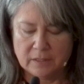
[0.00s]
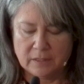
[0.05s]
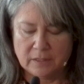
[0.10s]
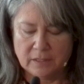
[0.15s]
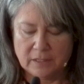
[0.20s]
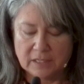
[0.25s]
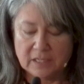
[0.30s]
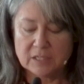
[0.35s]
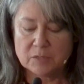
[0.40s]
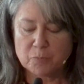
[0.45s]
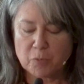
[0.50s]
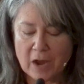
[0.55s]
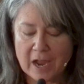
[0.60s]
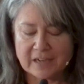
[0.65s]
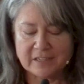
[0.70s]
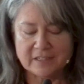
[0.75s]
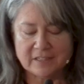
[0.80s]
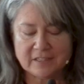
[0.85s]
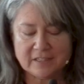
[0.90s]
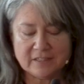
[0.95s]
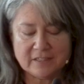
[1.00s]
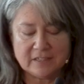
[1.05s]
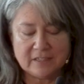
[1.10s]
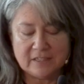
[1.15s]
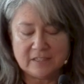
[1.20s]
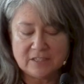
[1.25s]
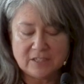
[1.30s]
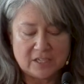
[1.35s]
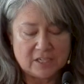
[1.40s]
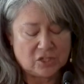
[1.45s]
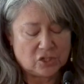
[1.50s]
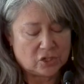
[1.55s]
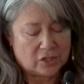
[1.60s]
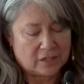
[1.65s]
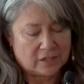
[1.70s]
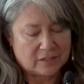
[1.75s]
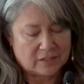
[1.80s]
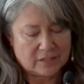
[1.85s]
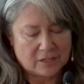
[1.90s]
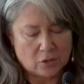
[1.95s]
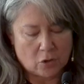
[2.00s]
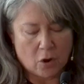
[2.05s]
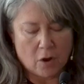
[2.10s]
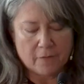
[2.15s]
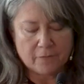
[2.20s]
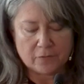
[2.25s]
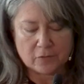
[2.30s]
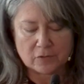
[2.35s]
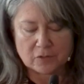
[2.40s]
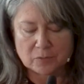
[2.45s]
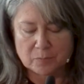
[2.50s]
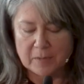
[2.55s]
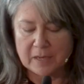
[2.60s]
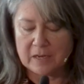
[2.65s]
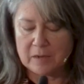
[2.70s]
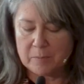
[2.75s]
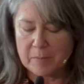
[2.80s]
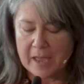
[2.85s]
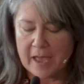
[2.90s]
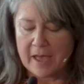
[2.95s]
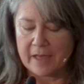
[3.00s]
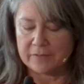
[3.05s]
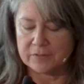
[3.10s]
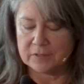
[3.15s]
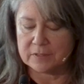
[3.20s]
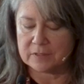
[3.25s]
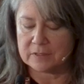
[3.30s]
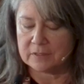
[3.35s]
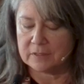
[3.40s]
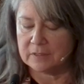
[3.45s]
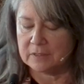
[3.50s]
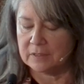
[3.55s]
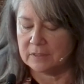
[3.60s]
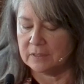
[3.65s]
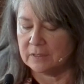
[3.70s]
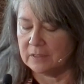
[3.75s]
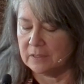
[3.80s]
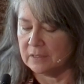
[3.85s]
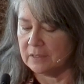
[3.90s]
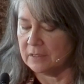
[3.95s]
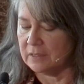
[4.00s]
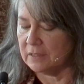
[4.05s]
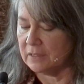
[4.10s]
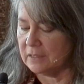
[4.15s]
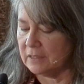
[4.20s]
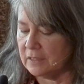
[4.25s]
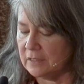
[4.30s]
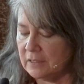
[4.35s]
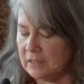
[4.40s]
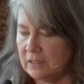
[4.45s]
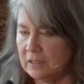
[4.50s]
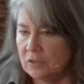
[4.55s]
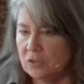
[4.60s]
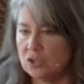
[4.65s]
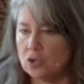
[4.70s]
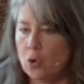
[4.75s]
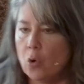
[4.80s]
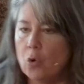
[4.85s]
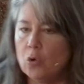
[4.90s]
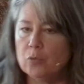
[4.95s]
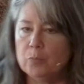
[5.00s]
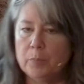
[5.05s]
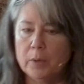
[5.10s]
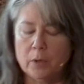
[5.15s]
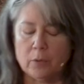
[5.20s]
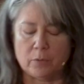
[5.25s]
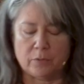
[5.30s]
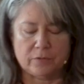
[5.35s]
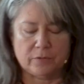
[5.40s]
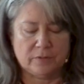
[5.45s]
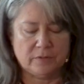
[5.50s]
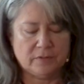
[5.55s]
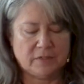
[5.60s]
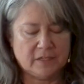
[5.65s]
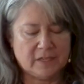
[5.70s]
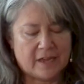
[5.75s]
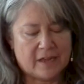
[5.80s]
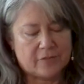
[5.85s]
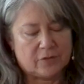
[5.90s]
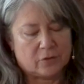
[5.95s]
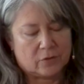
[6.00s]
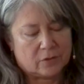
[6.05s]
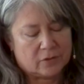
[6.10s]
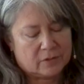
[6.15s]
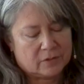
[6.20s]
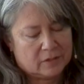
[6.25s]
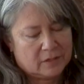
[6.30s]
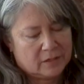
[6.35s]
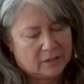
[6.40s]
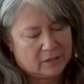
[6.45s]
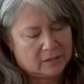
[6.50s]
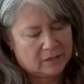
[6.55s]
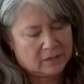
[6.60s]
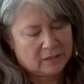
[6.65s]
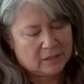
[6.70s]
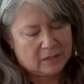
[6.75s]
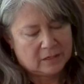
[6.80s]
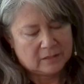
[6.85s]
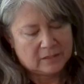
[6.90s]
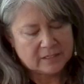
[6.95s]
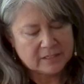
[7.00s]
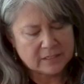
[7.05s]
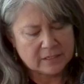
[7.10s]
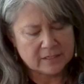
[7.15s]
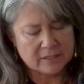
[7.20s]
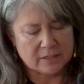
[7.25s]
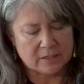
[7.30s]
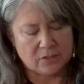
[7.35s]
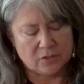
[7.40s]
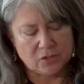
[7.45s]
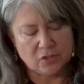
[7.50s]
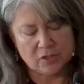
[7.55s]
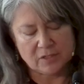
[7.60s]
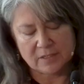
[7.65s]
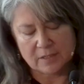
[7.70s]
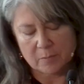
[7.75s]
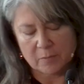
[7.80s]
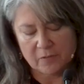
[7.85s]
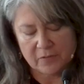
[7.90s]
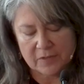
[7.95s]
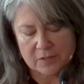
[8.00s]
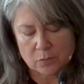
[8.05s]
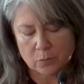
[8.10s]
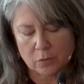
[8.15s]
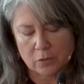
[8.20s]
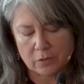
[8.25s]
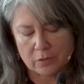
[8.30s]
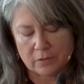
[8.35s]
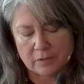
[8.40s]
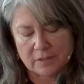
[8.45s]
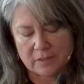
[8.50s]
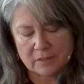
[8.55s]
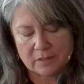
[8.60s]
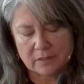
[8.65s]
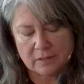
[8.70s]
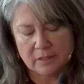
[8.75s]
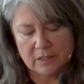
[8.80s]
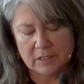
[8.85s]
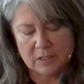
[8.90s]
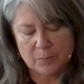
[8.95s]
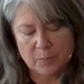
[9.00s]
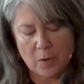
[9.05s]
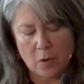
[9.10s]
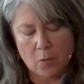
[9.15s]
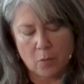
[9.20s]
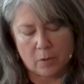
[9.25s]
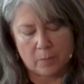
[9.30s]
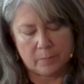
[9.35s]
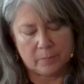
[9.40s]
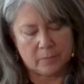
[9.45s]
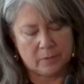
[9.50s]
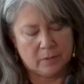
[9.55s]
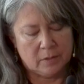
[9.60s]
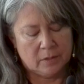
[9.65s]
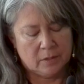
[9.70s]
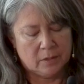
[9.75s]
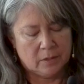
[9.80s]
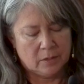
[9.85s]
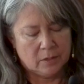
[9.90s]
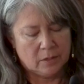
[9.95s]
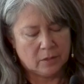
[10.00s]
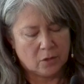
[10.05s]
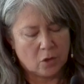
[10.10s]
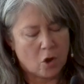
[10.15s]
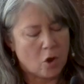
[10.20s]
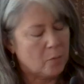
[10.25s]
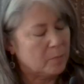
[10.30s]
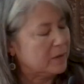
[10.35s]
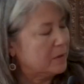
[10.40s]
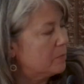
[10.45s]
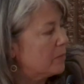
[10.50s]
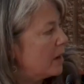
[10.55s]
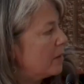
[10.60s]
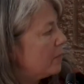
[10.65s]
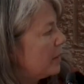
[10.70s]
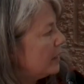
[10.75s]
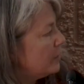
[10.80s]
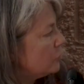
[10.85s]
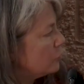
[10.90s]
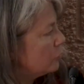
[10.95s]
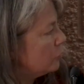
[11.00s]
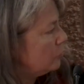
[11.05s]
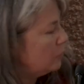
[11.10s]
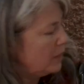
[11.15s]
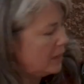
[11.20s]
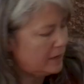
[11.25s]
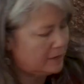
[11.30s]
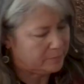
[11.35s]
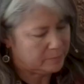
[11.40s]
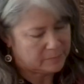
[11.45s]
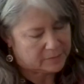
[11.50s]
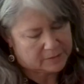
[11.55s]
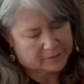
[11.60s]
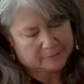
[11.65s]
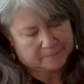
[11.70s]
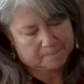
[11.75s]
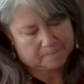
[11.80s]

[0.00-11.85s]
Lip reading: In his practices and his teachings, he offers many paths to hold both together. Let's listen to some of his words, his poem, "Call Me by My True Names."